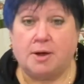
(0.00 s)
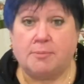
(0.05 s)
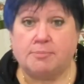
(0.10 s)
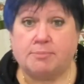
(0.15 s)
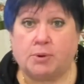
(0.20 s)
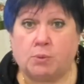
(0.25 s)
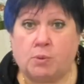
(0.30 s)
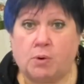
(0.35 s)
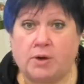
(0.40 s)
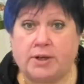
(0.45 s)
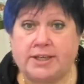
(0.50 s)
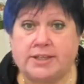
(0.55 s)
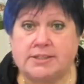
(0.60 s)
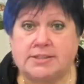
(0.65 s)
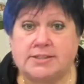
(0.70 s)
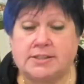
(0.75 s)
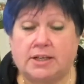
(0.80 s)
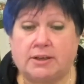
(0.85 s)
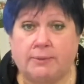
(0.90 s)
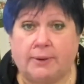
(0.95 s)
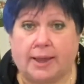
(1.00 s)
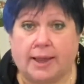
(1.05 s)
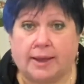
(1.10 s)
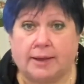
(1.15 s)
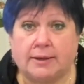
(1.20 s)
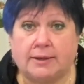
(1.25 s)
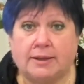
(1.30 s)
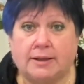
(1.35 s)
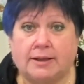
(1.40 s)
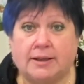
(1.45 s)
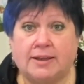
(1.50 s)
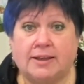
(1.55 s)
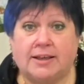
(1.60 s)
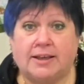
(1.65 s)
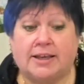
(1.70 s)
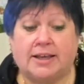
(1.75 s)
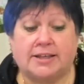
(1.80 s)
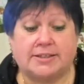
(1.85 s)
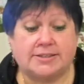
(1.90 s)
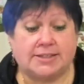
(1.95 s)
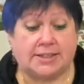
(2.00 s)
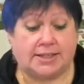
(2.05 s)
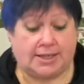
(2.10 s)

But what he's doing is,